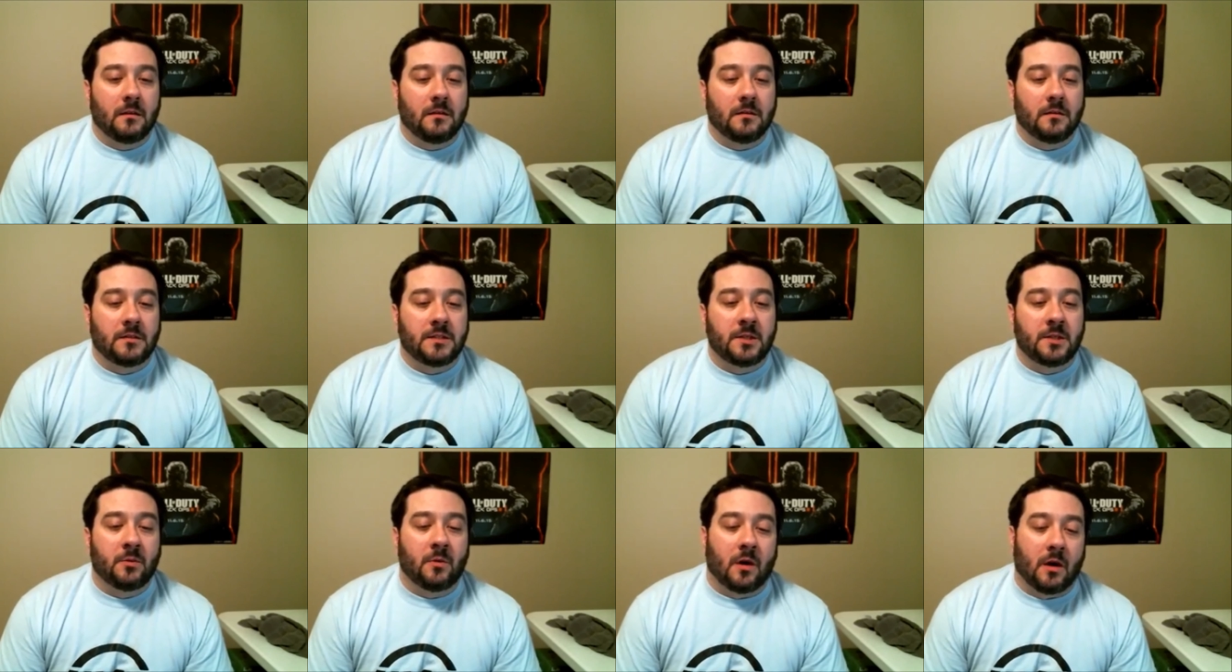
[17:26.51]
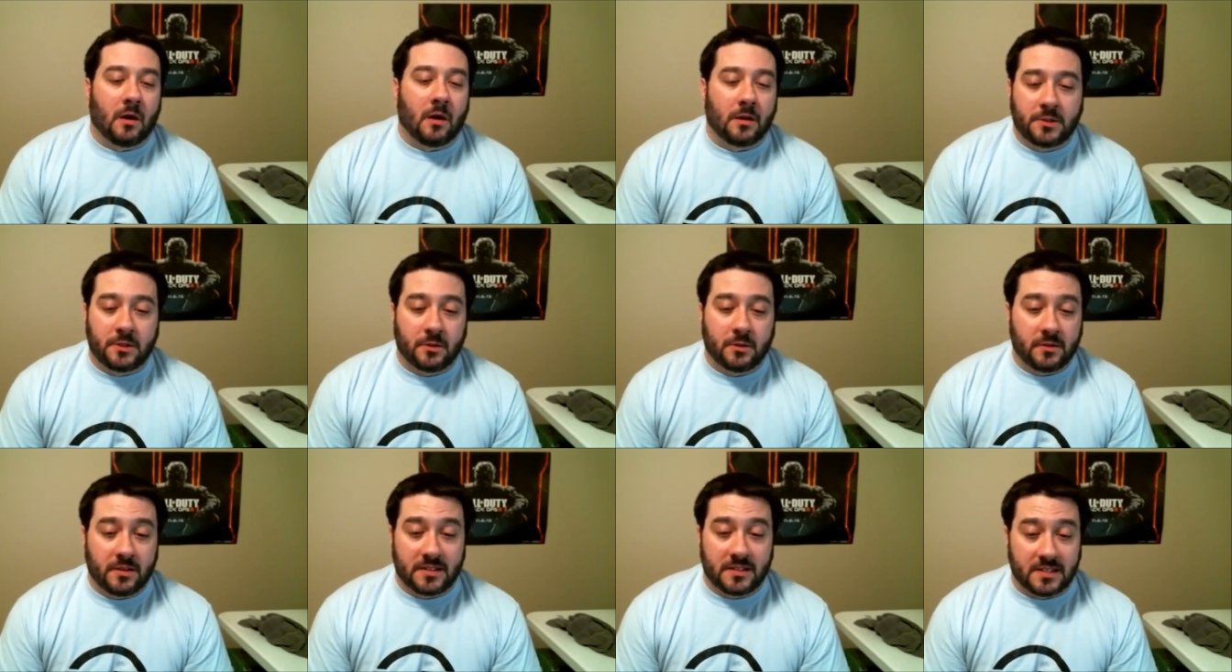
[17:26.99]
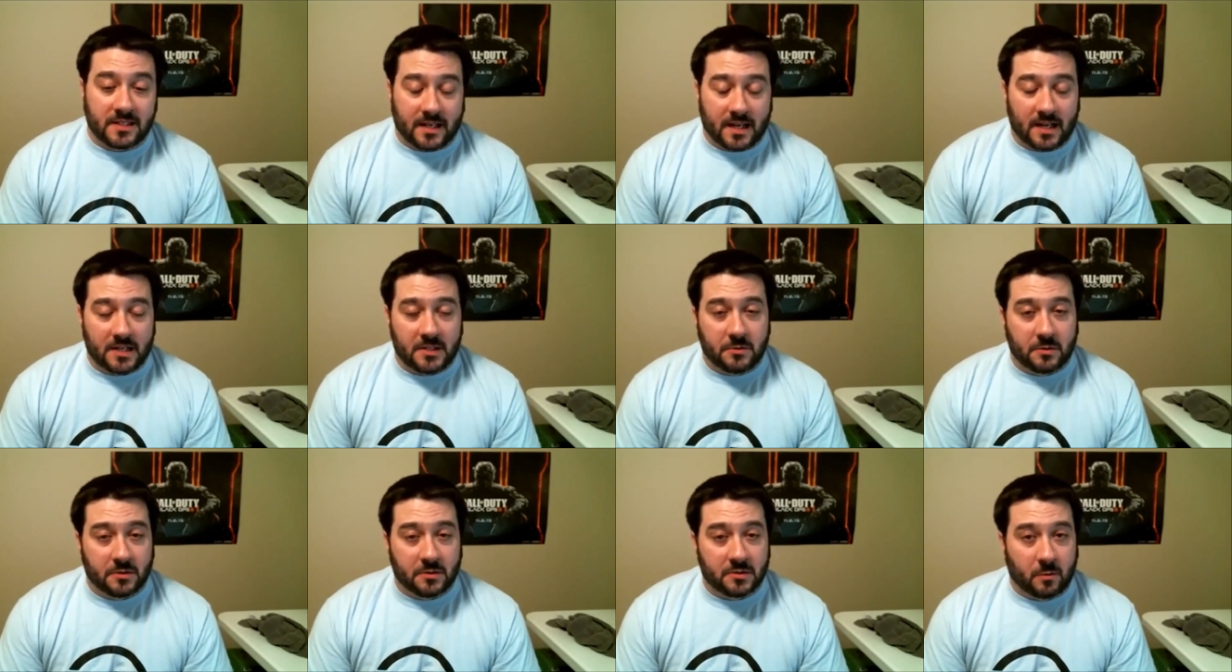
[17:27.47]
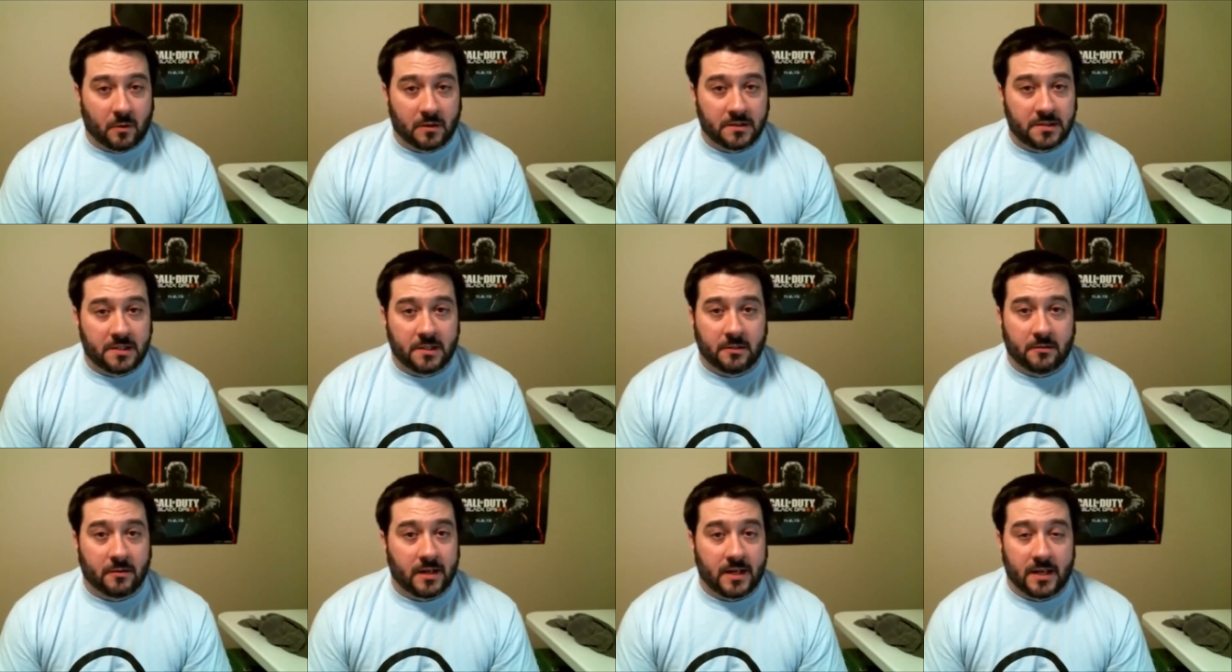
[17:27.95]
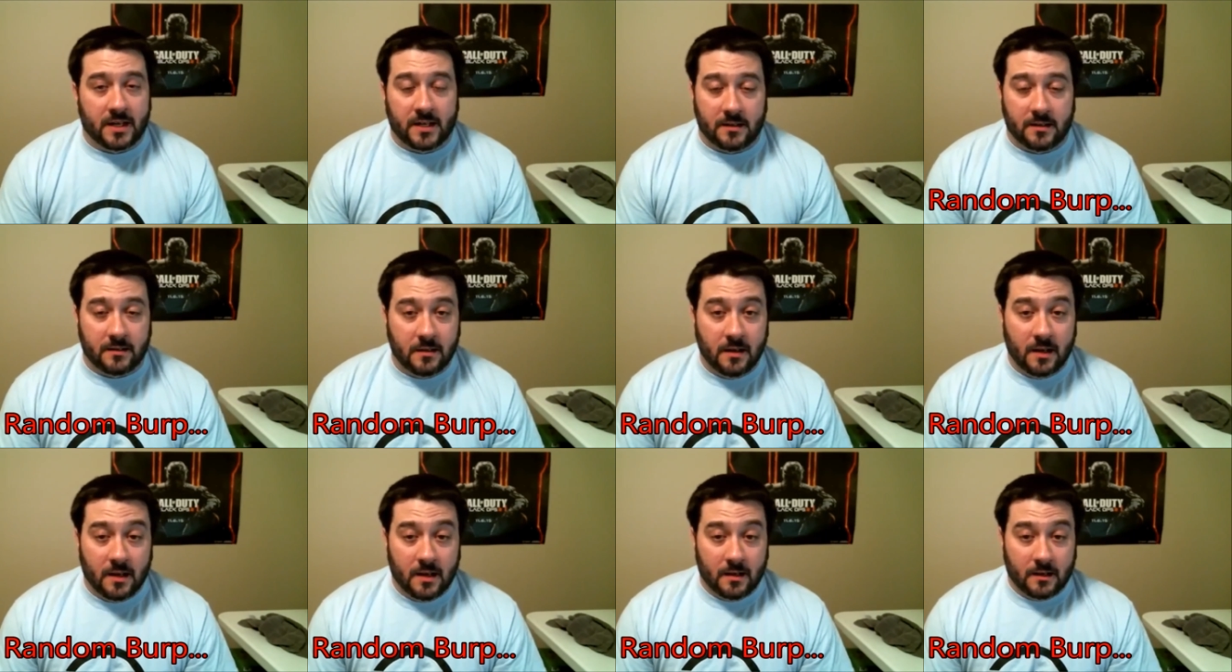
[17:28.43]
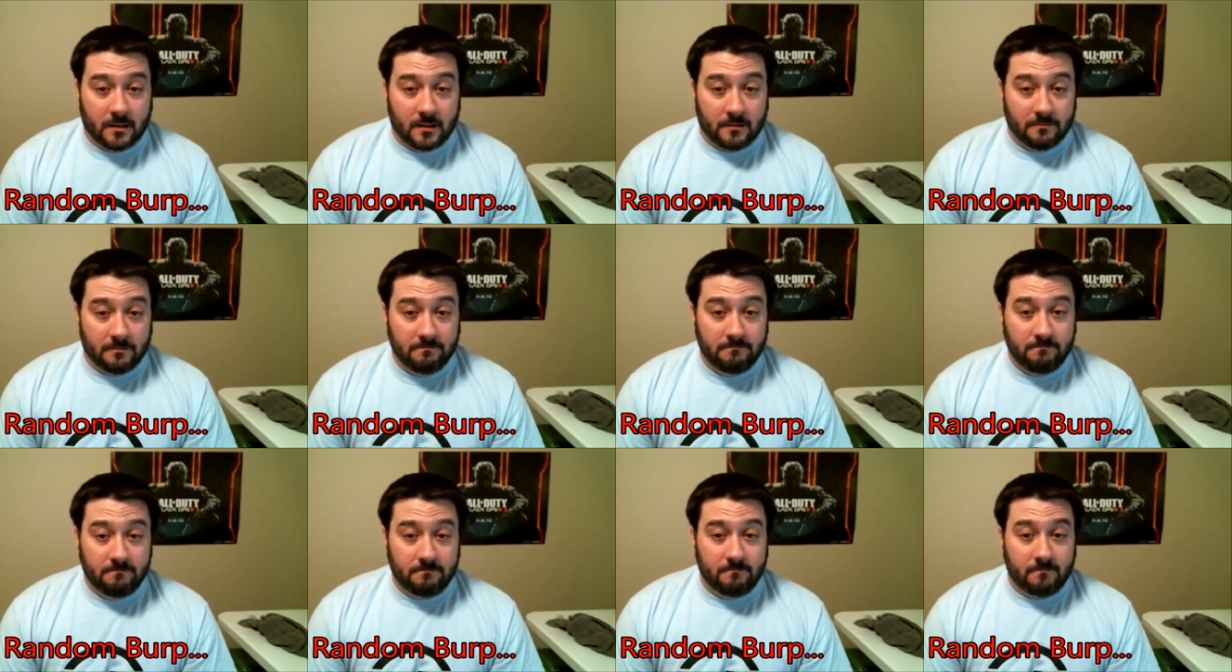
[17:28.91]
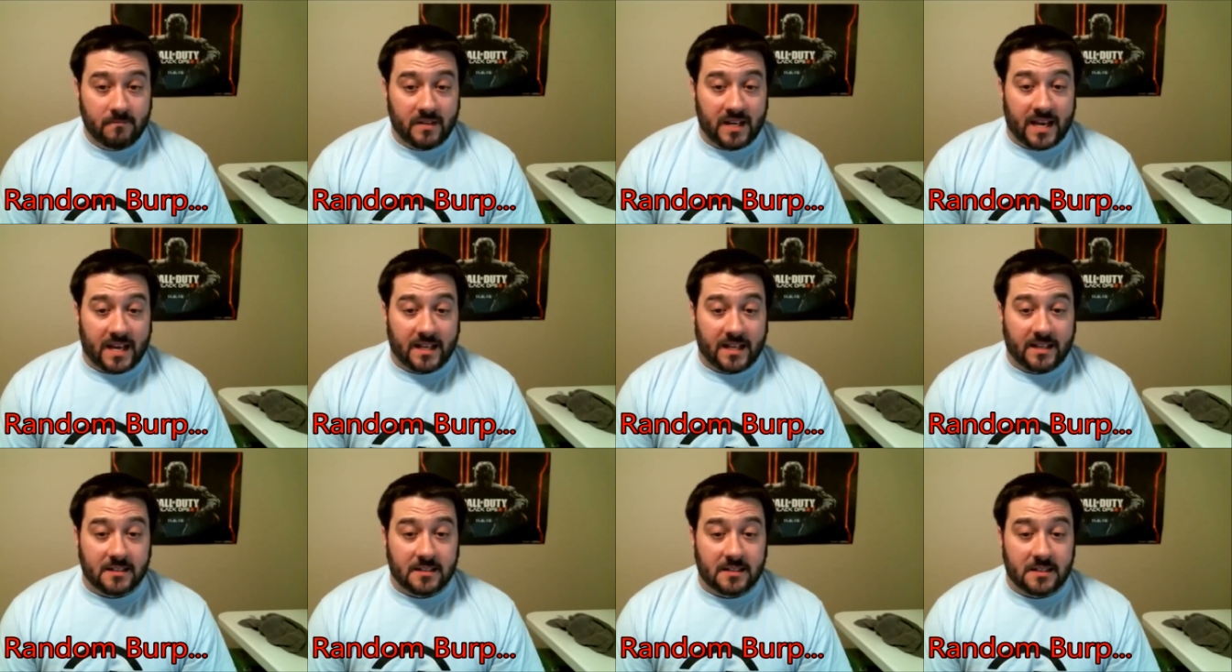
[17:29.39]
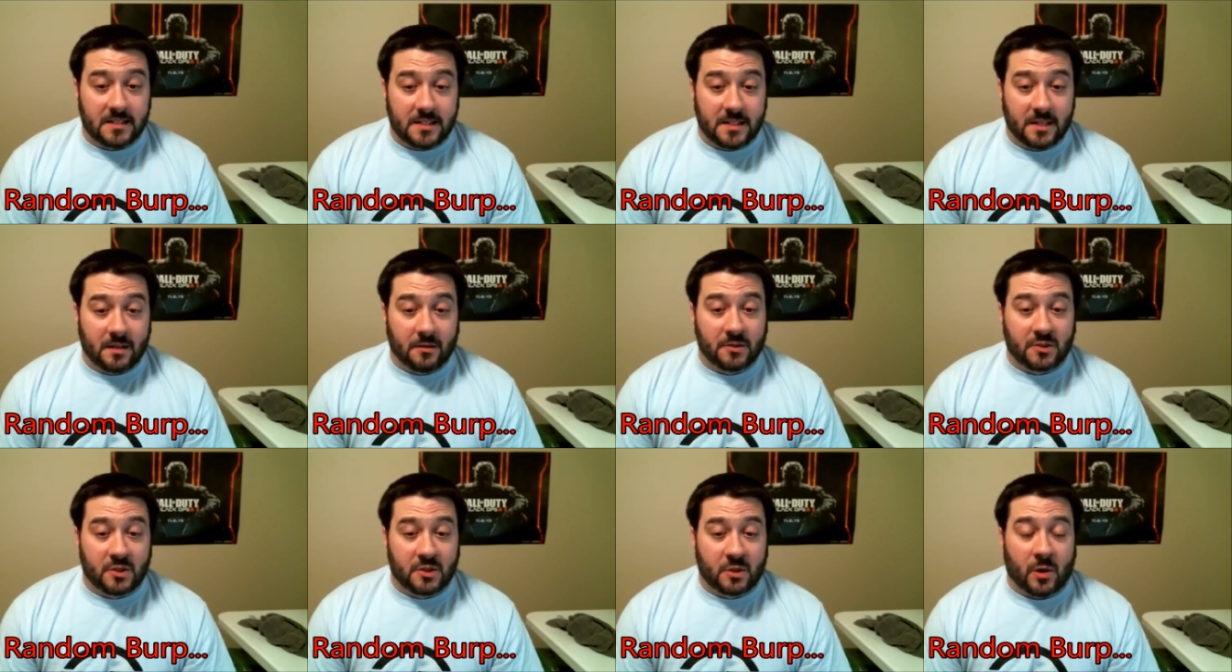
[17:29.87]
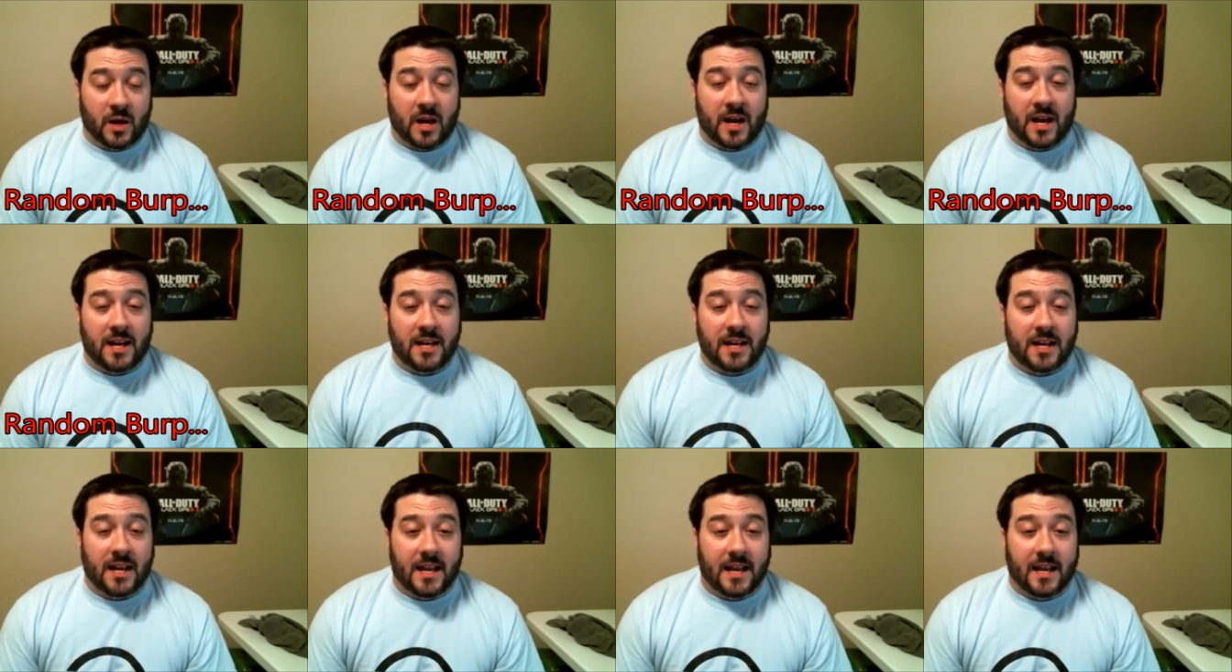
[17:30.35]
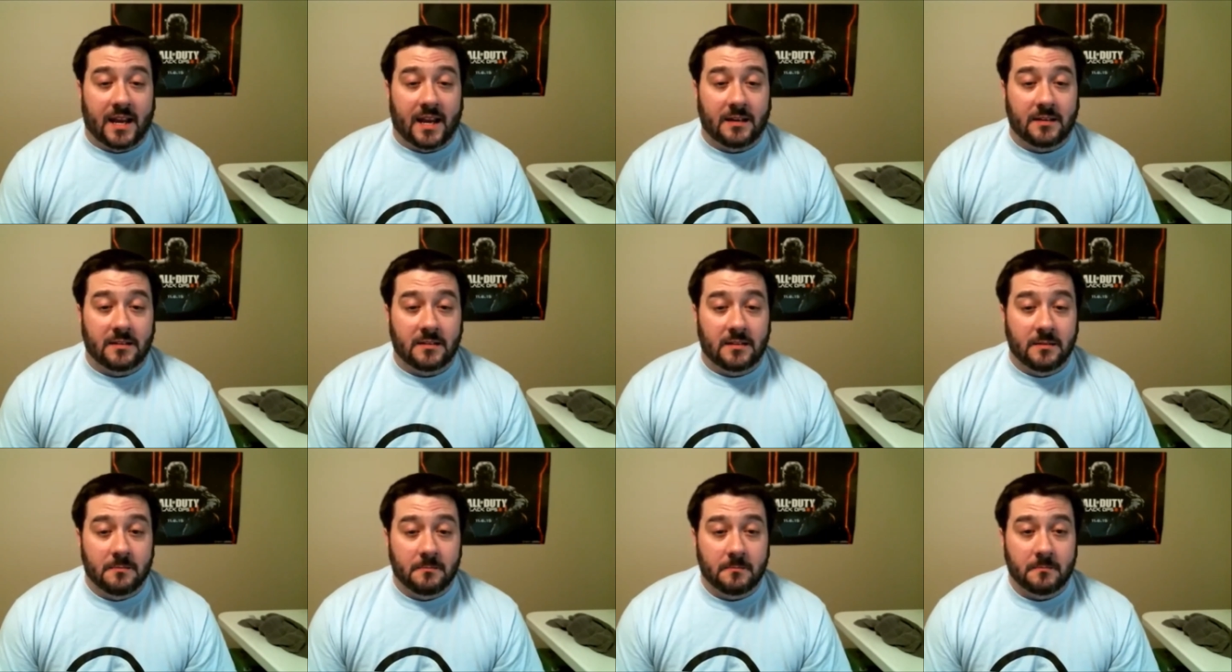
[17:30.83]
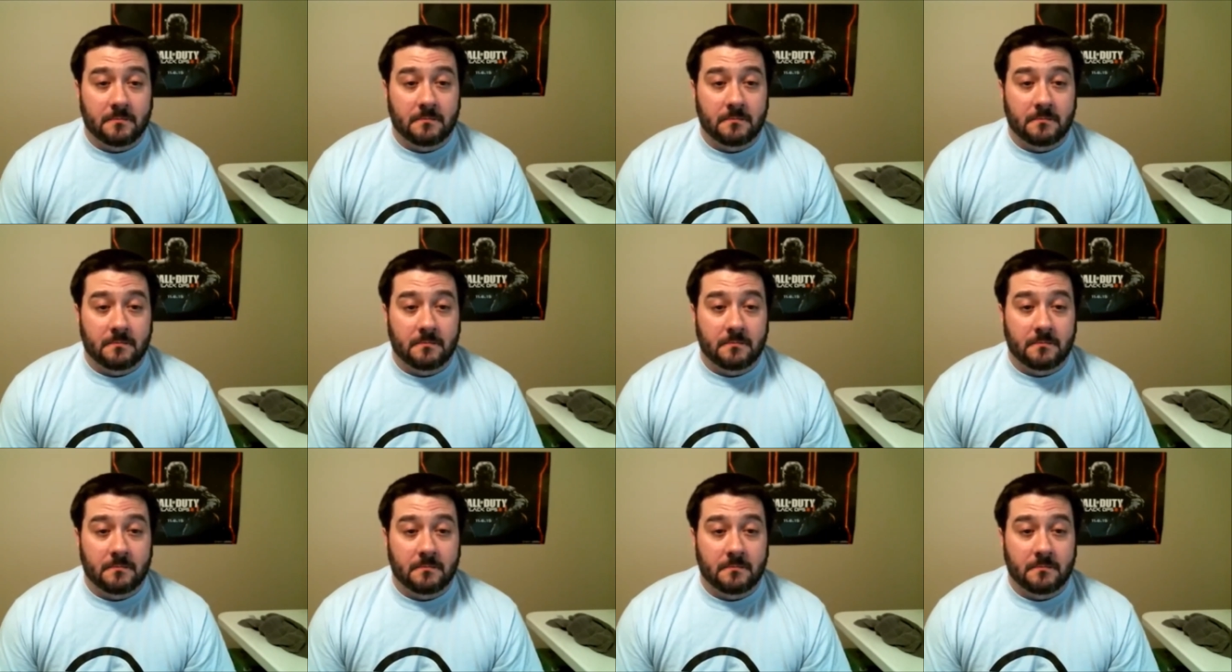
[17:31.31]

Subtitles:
To alter the schedules once they're in and still try and